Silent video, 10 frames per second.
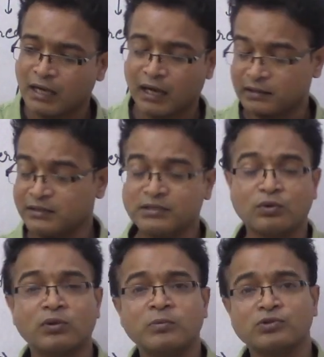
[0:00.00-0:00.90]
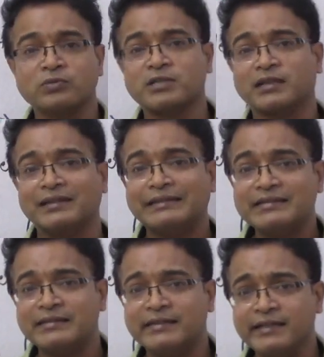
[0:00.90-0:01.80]
or these chromosomes or
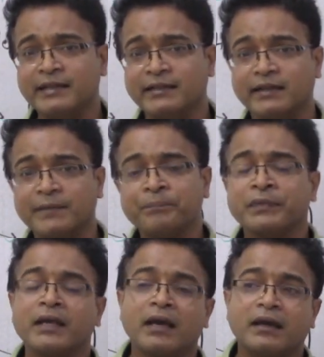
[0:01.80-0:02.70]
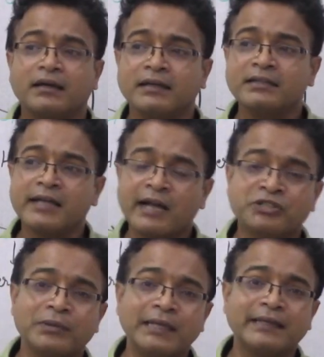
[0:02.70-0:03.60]
this DNA is actually